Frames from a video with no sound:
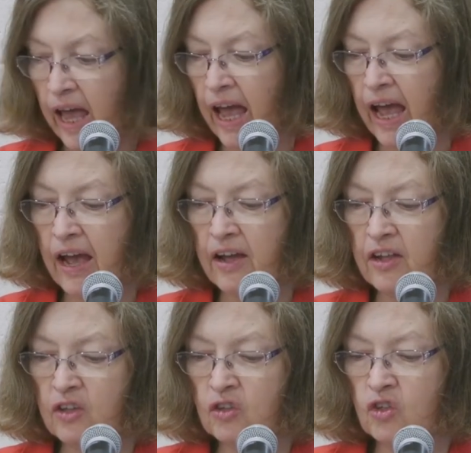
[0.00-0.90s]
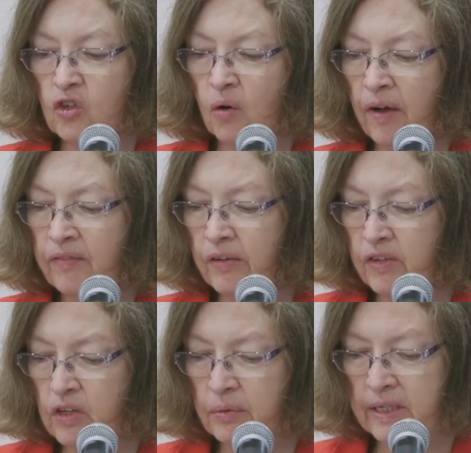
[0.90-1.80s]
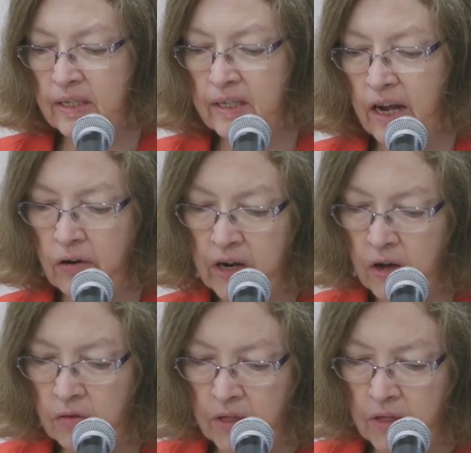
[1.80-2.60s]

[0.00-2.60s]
And so I've given you a scenario